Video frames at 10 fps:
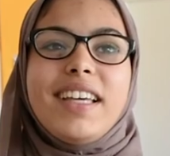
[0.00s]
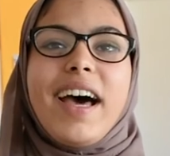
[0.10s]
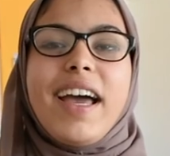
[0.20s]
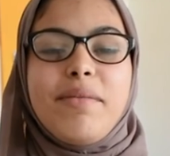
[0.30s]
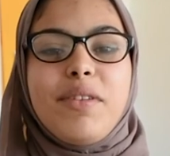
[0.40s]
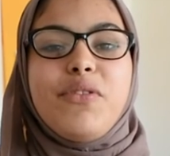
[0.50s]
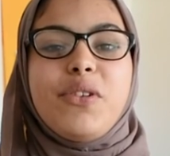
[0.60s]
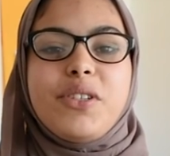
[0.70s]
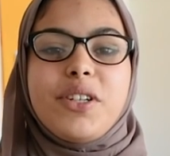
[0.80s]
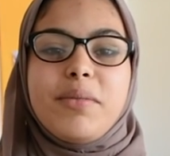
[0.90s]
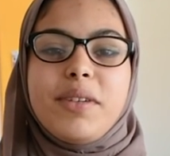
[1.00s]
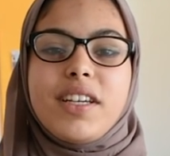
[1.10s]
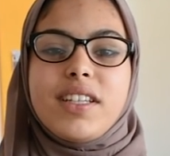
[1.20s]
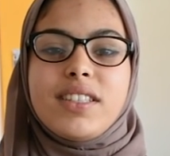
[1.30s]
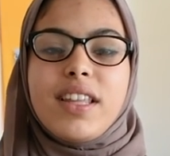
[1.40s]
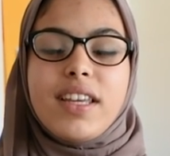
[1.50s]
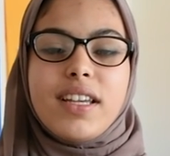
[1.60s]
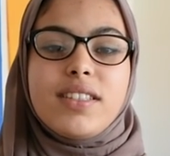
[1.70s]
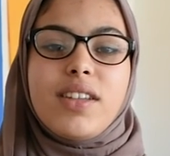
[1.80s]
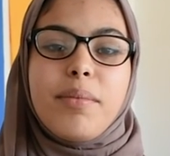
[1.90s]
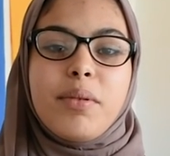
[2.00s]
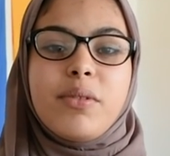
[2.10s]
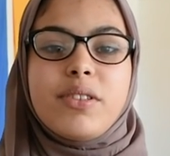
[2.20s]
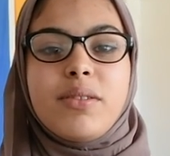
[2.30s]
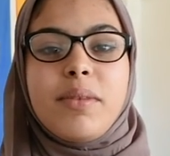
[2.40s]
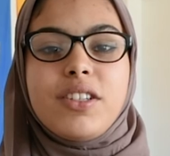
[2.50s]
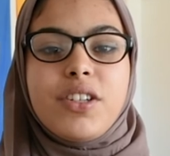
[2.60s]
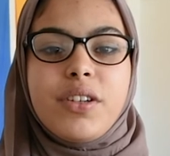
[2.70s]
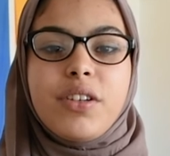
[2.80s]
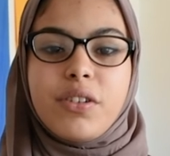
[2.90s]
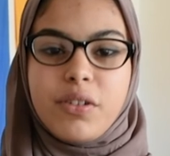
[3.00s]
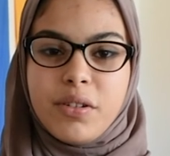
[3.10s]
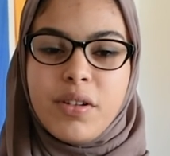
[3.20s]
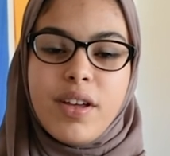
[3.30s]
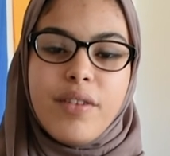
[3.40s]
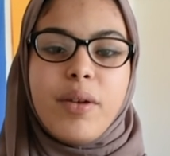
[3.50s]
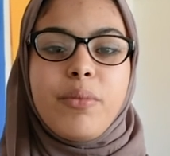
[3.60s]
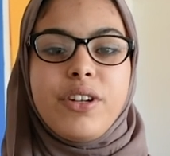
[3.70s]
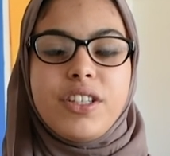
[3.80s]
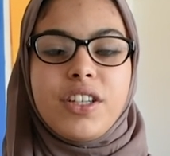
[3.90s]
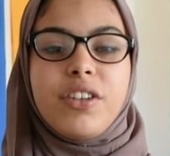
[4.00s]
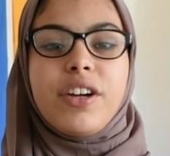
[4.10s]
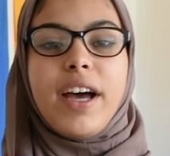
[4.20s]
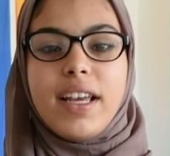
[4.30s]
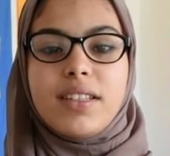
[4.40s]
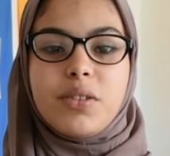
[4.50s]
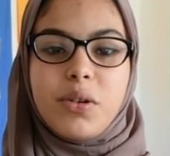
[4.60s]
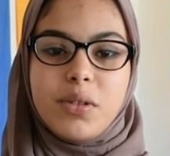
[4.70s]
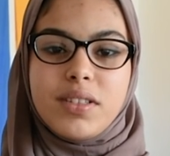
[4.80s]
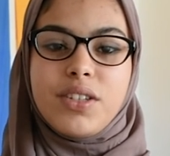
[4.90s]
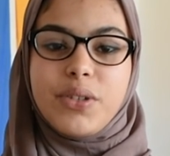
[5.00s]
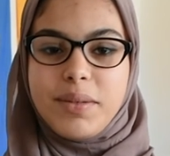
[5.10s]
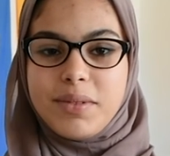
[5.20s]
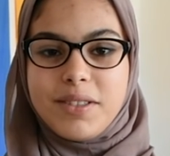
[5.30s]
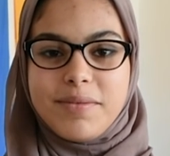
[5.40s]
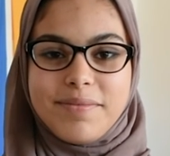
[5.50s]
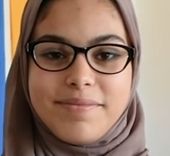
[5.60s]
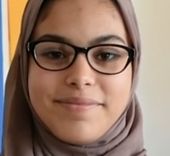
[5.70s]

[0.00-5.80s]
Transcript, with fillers: I am the future because nothing can stop a Muslim Algerian girl from reaching her highest goals and dreams.